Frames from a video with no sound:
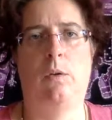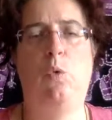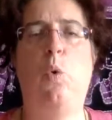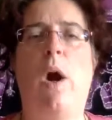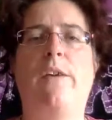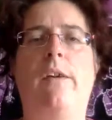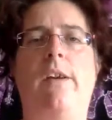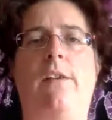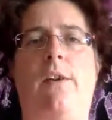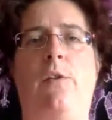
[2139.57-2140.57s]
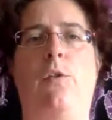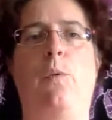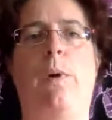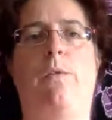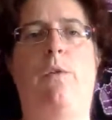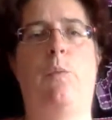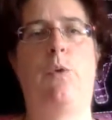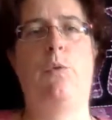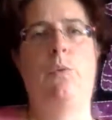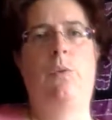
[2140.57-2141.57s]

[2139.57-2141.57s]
quite a distance away from you.